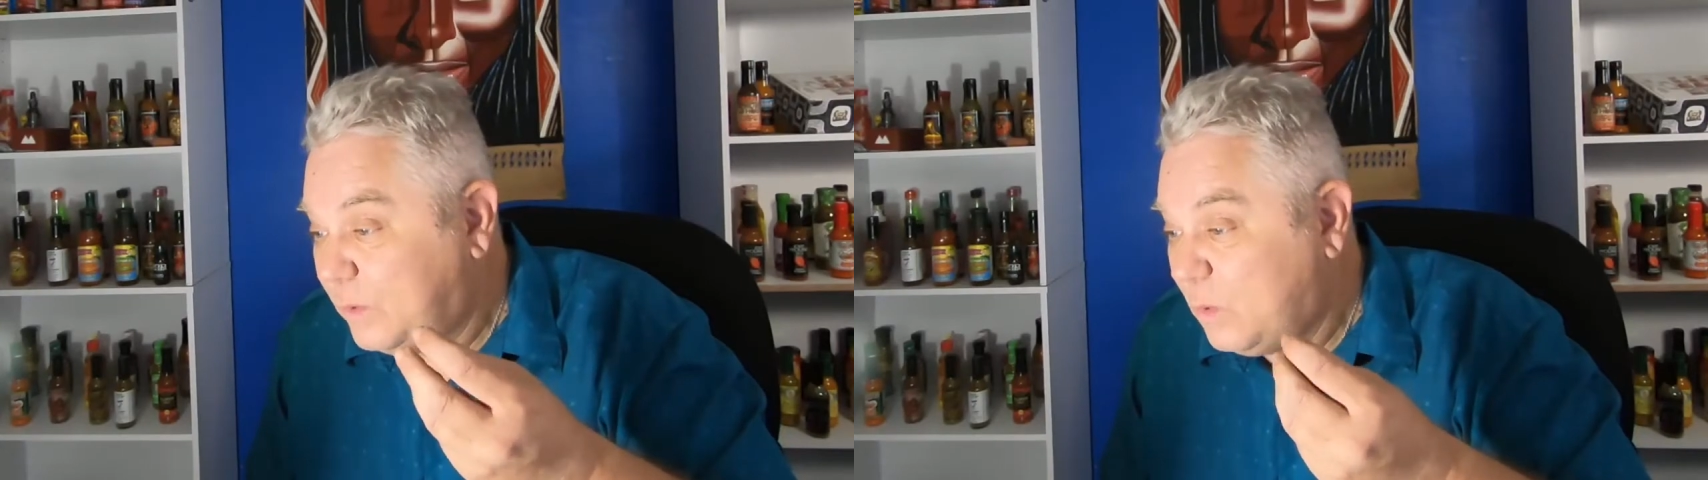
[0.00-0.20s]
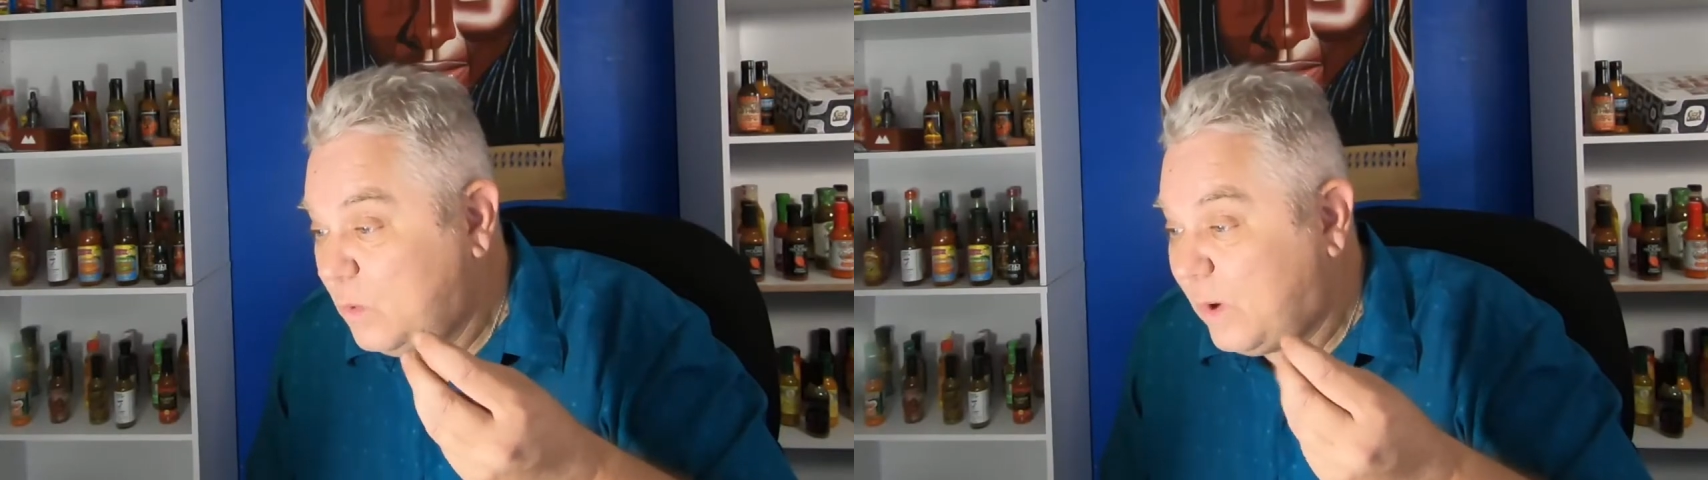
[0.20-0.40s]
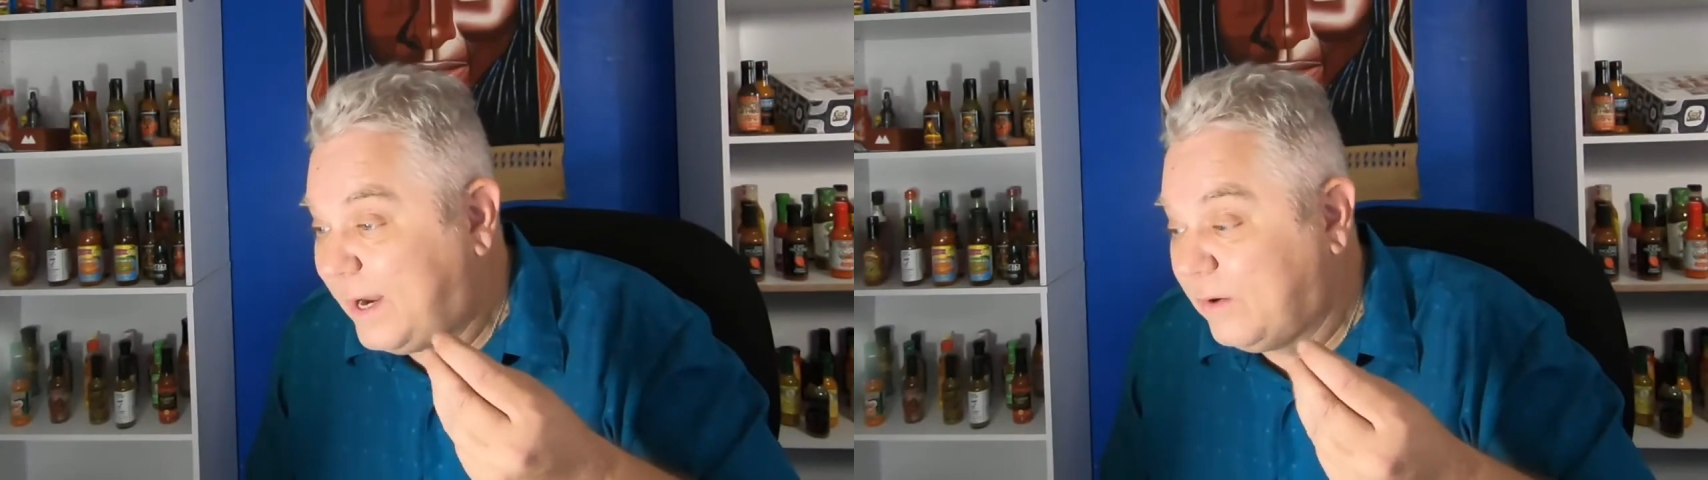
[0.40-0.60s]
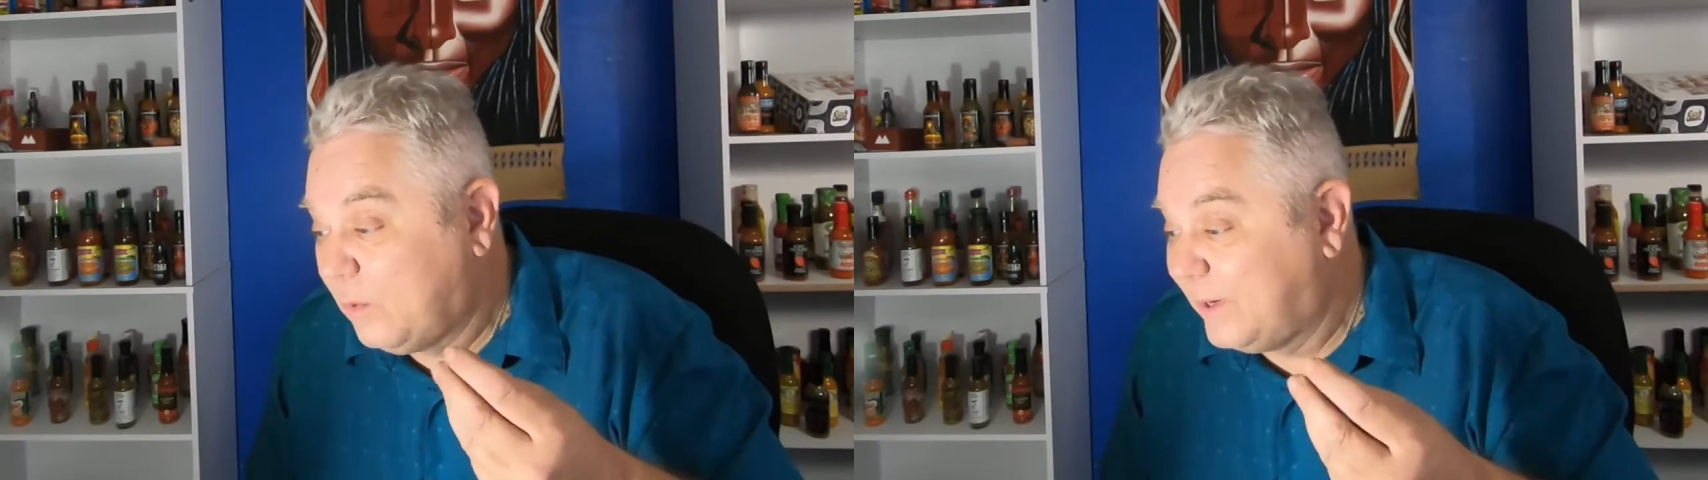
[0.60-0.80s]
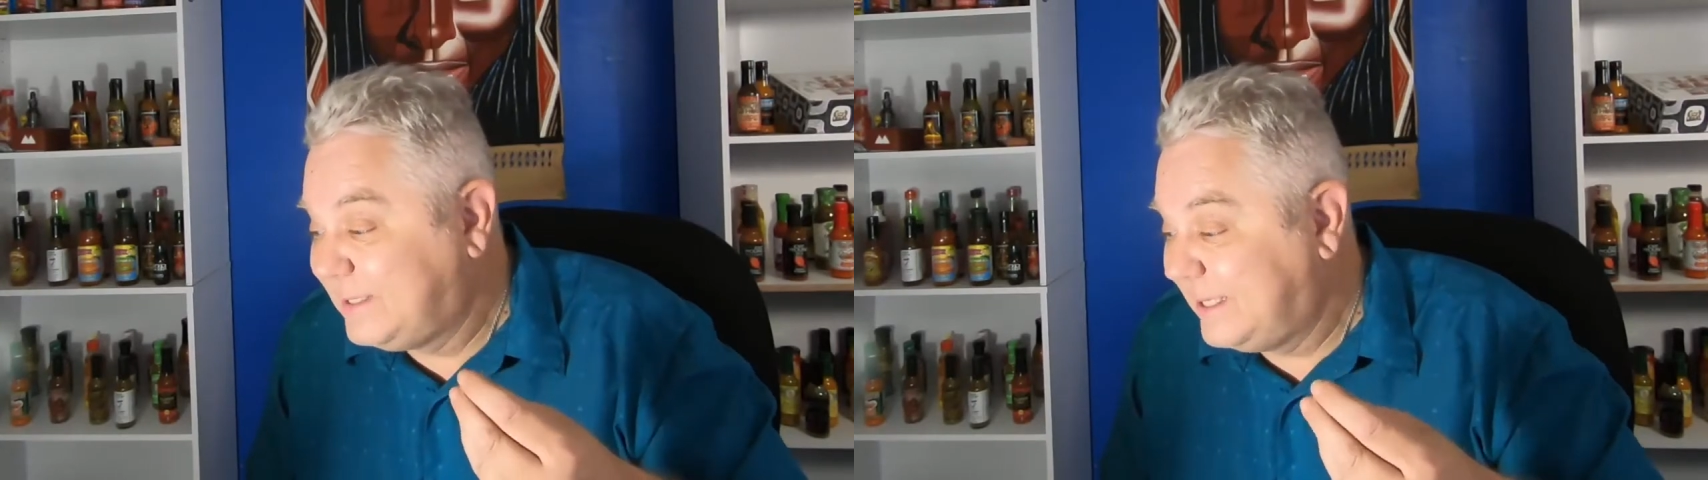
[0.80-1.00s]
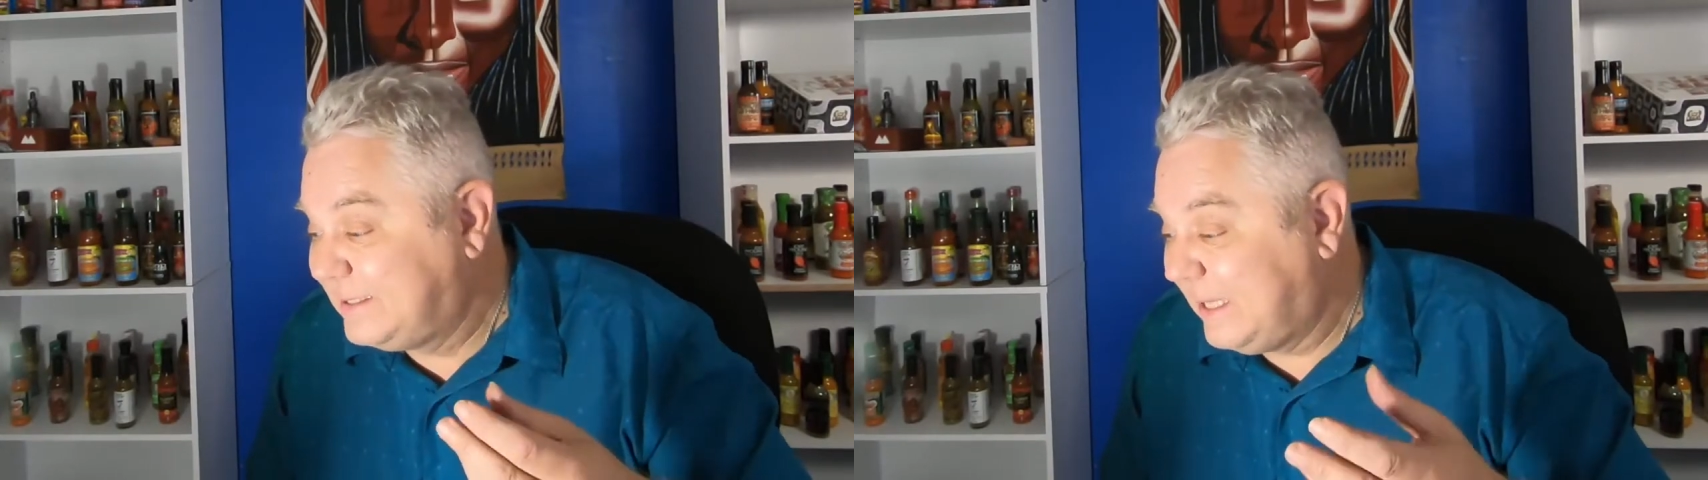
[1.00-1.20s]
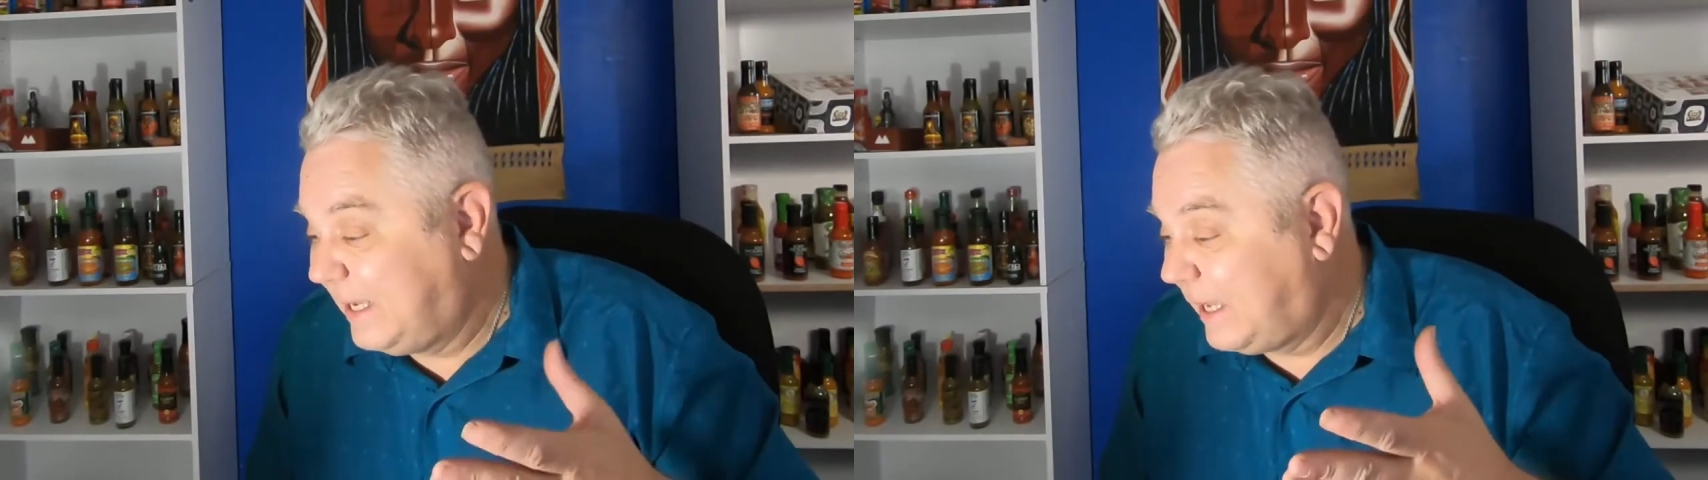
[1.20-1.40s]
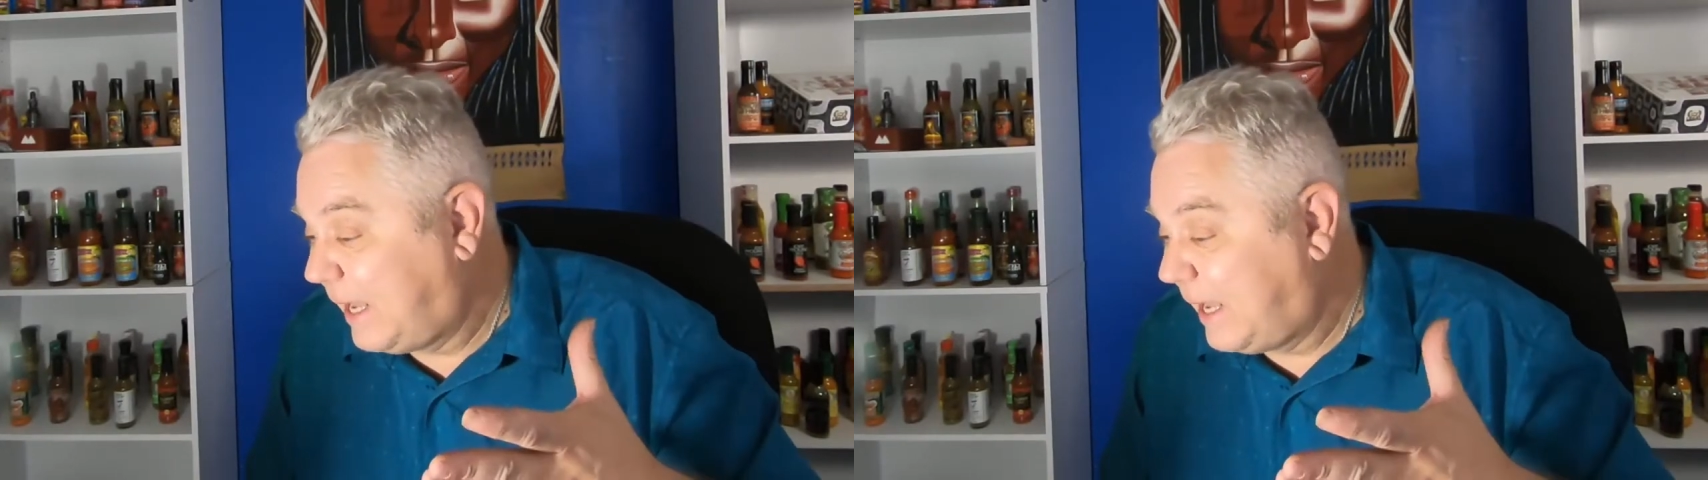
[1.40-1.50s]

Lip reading: ooh, I don't know what it tastes like.